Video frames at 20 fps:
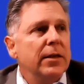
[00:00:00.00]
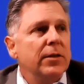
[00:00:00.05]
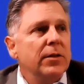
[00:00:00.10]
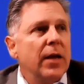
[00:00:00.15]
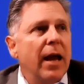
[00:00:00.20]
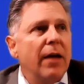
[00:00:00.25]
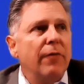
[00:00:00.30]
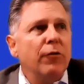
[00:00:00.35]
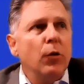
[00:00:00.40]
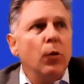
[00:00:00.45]

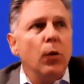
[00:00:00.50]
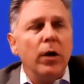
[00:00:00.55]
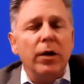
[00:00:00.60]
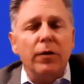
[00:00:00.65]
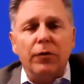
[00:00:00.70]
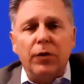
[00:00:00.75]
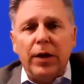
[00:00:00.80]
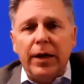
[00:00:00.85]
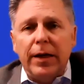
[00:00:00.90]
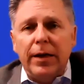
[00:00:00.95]
every one of
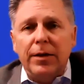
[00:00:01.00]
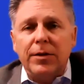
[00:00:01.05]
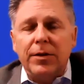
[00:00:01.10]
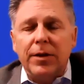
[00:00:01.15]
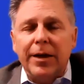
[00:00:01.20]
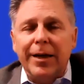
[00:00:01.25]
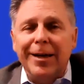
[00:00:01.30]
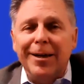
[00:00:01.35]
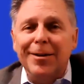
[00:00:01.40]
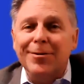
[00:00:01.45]
these
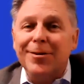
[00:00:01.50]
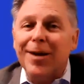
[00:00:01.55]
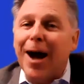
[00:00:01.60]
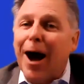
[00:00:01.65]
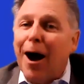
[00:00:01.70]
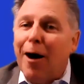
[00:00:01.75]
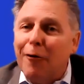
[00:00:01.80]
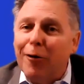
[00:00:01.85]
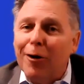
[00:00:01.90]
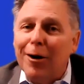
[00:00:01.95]
is
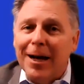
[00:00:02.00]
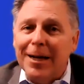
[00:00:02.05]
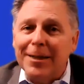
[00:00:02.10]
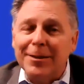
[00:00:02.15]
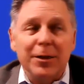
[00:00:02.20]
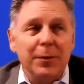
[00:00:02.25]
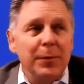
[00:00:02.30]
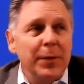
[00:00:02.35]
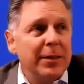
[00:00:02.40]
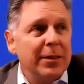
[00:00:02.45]
our
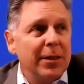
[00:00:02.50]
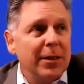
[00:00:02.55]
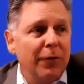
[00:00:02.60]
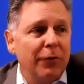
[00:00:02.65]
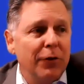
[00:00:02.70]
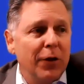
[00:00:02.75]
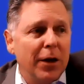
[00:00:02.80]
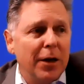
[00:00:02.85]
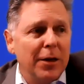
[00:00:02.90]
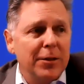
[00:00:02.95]
estimates of
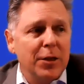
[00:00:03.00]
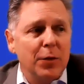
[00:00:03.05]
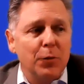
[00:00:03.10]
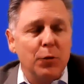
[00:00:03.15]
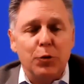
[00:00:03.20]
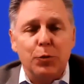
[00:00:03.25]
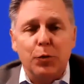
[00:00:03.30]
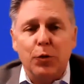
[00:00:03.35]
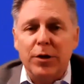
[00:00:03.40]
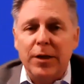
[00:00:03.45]
the customer's
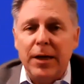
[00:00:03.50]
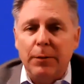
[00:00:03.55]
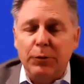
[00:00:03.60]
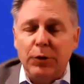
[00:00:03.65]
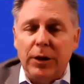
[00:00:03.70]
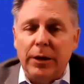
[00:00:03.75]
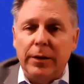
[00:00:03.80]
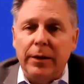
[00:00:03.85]
perception.